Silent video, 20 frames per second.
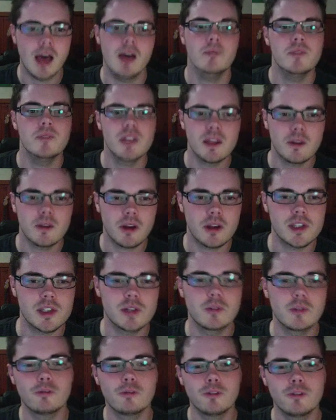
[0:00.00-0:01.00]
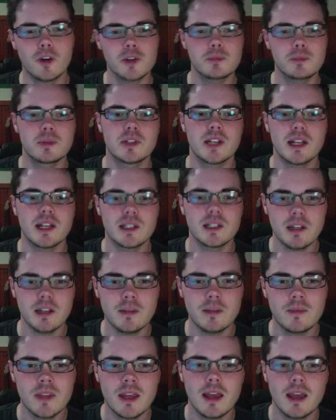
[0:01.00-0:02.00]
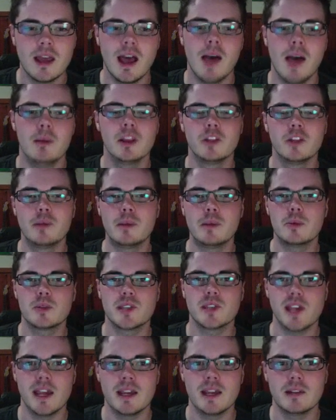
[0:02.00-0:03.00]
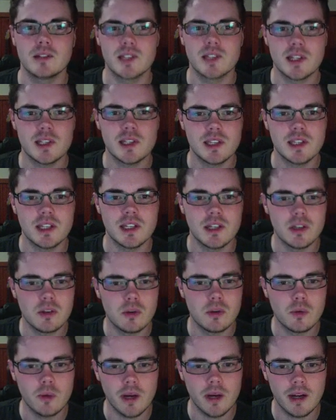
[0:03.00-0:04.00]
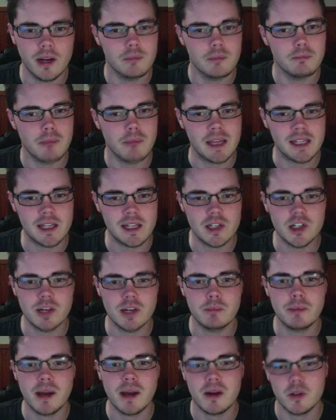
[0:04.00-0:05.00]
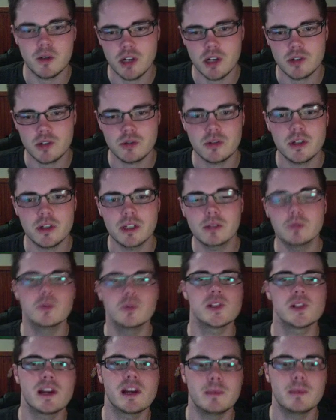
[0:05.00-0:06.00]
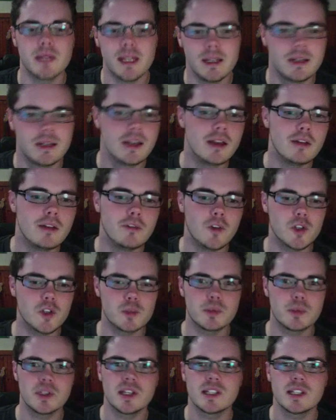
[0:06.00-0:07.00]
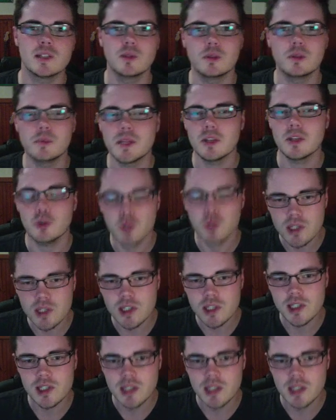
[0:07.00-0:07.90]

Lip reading: Here we go. So Vol's Protector. A lot of people are saying since the new melee gem Power Charge on critical was coming in, Vol's Protector would be useless.